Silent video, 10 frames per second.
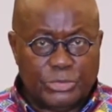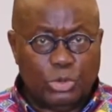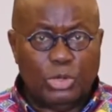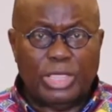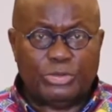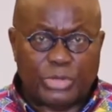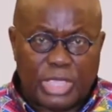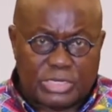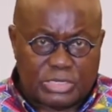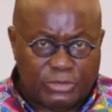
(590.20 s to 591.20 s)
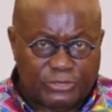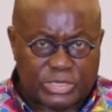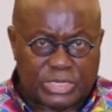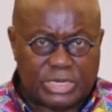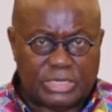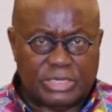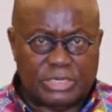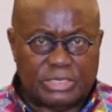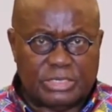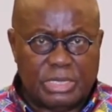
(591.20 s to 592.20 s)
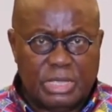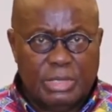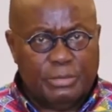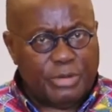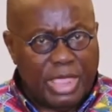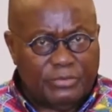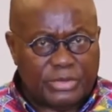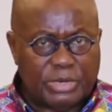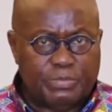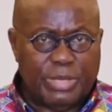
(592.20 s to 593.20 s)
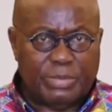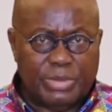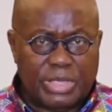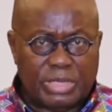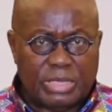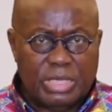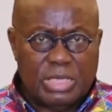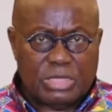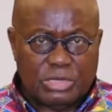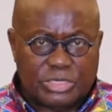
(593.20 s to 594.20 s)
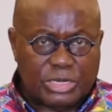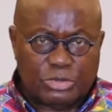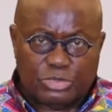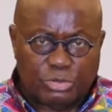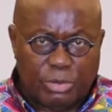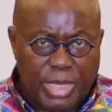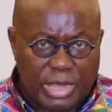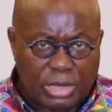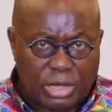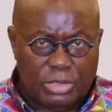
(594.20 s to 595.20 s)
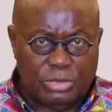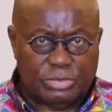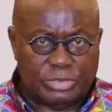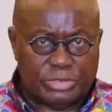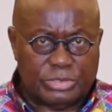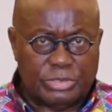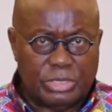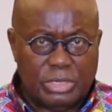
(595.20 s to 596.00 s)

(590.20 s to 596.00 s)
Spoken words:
All educational facilities, private and public, continue to remain closed.